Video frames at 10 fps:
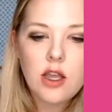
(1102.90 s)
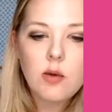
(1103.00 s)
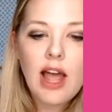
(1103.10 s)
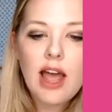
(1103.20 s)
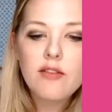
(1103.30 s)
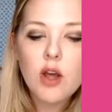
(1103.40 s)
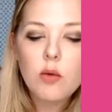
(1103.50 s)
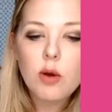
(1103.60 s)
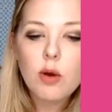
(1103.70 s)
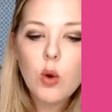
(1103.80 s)
You will have
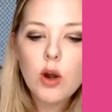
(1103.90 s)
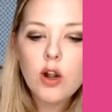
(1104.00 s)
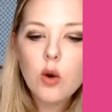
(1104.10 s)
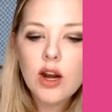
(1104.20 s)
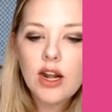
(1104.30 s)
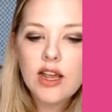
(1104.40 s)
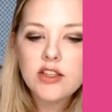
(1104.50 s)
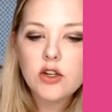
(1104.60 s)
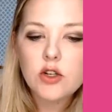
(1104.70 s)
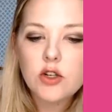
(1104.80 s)
report
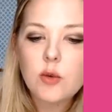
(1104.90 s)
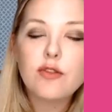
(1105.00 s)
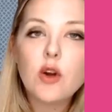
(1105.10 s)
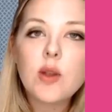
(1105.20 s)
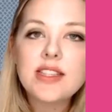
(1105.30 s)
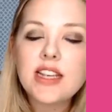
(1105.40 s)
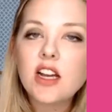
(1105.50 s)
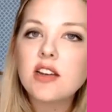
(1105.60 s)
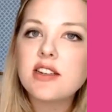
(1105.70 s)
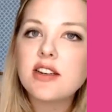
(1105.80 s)
organizers. You're
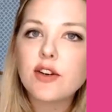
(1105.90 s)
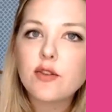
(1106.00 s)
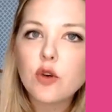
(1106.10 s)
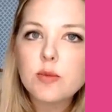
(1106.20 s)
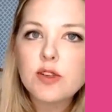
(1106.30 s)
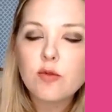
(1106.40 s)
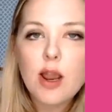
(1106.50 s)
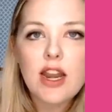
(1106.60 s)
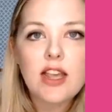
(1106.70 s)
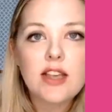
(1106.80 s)
focusing on different forms of
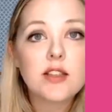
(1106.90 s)
writing.